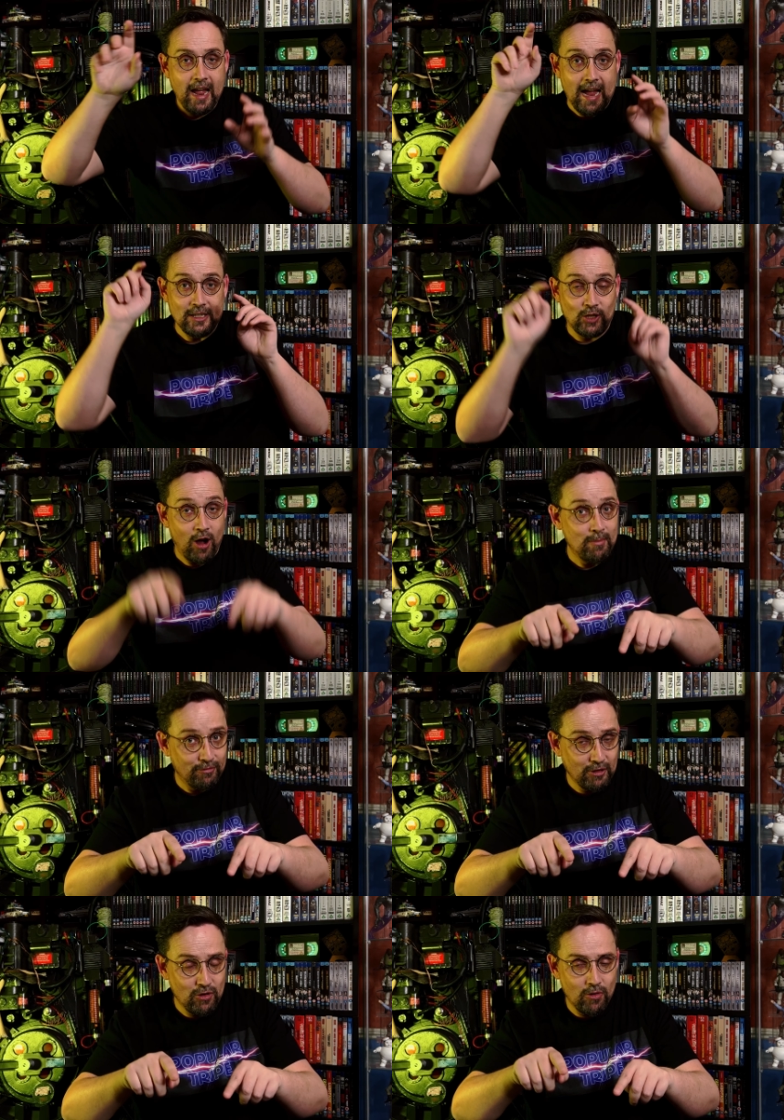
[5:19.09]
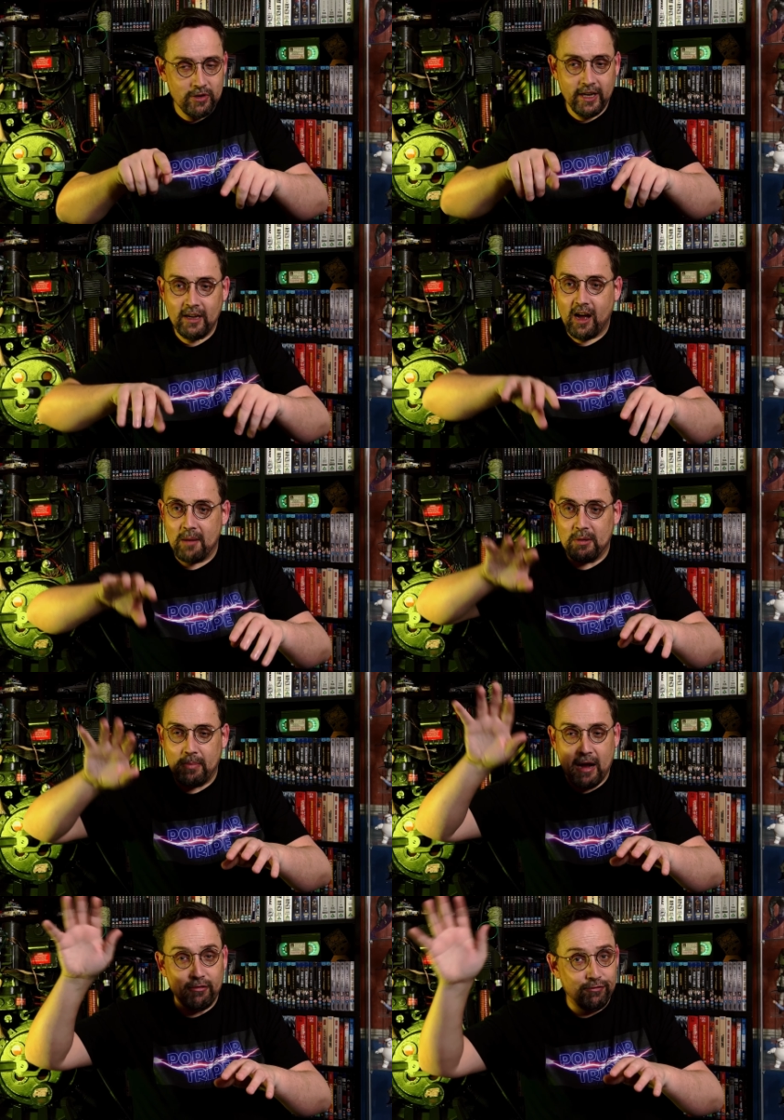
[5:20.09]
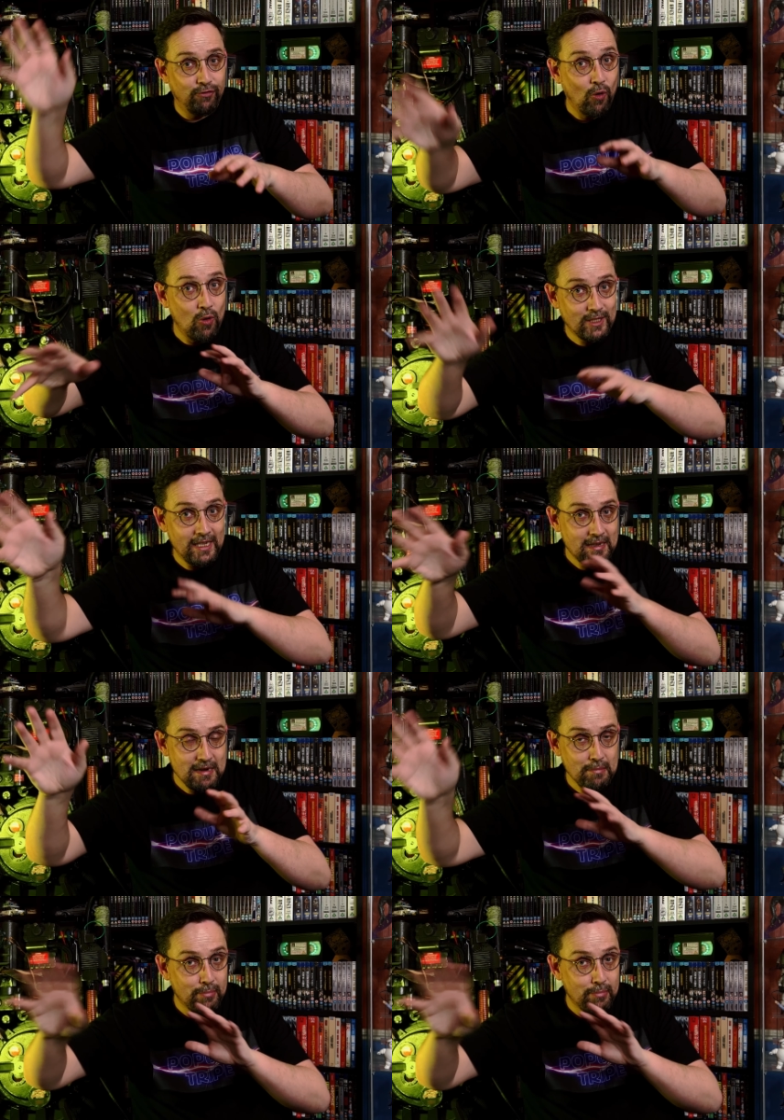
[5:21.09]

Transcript: At time of recording, I'm about 40